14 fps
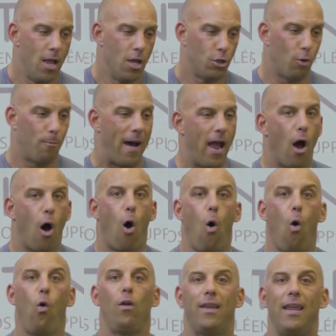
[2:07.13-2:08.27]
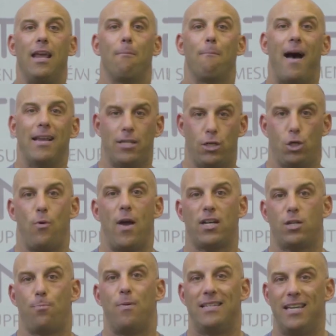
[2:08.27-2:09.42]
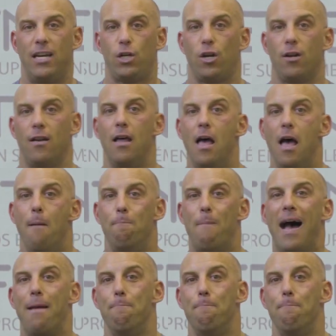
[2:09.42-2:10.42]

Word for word: So by holding my stretched position, my